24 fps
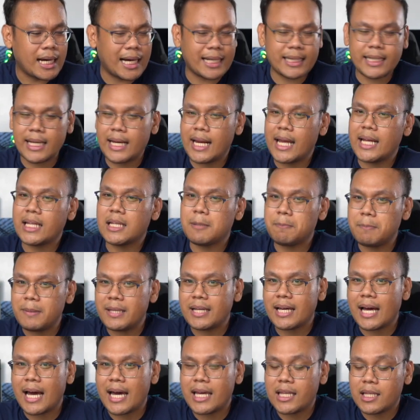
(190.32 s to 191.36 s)

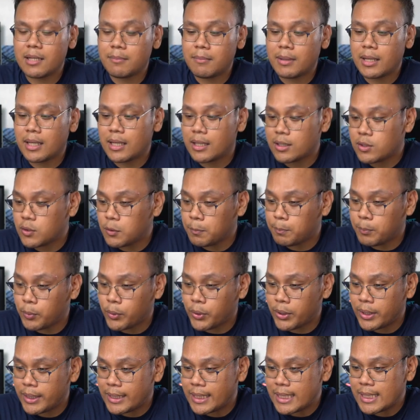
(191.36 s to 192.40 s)
1080p, kaya niya
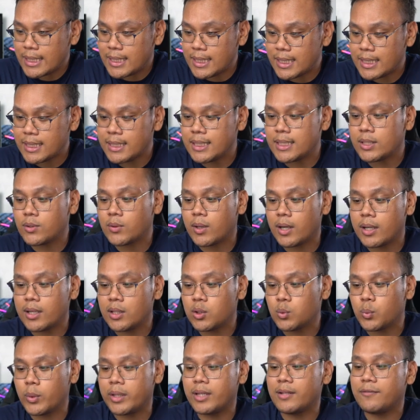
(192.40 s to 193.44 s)
mag-support ng 60 to
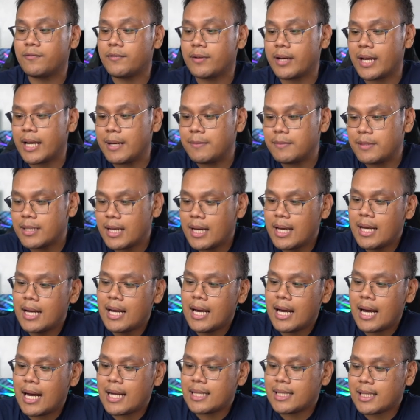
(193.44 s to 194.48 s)
120 frames.
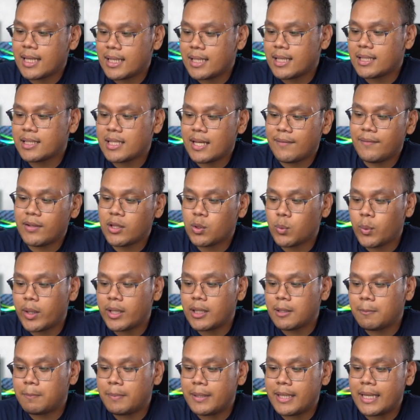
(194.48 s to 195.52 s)
At sa kanyang
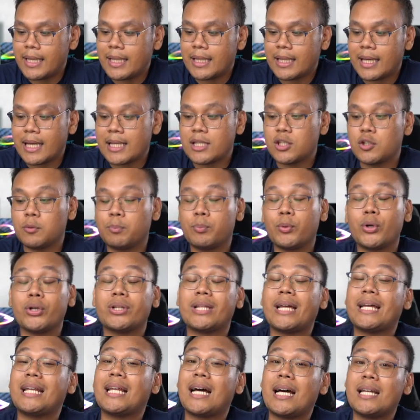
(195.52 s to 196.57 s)
720p, it can
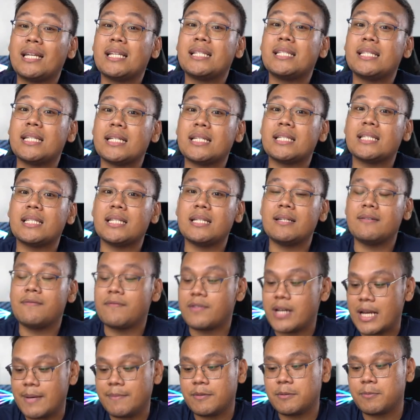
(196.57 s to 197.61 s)
support 960
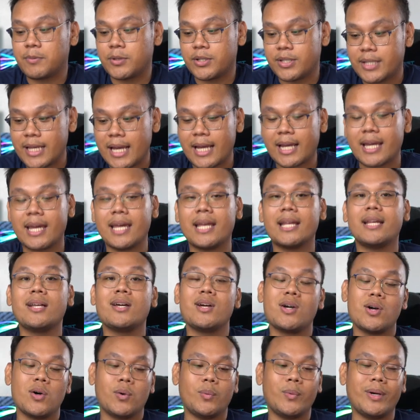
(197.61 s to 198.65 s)
frames per second
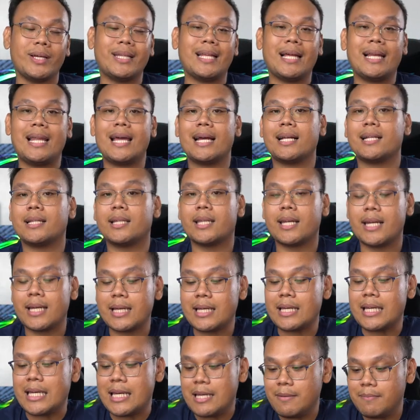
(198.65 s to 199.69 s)
with
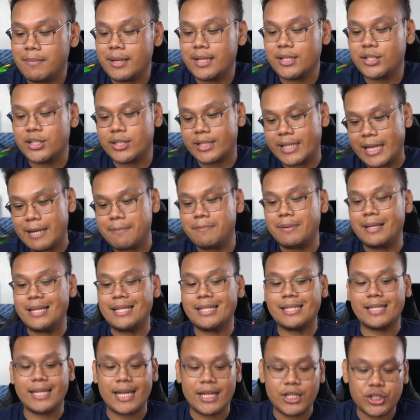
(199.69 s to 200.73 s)
electric image
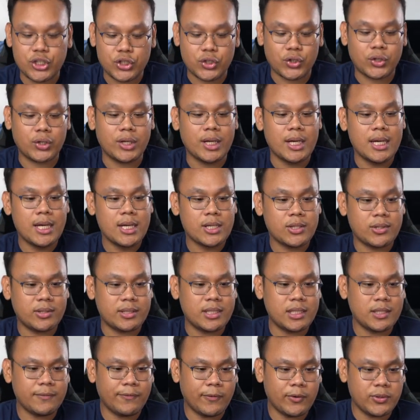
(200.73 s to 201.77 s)
stabilization.
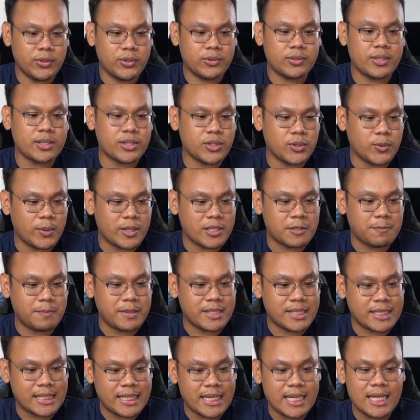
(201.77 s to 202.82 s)
So this phone uses
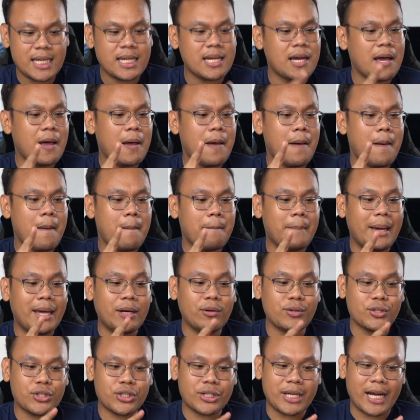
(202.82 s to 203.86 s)
USB-C.
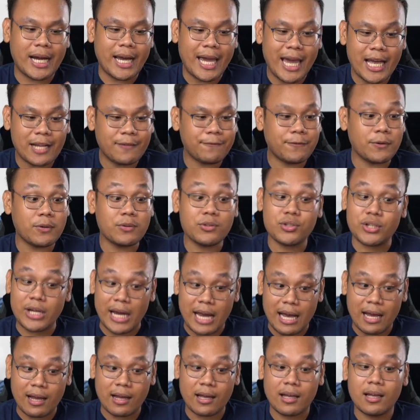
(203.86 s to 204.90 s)
Meron siyang headphone
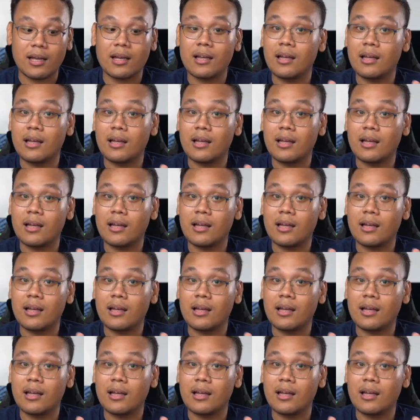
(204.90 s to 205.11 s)
jack,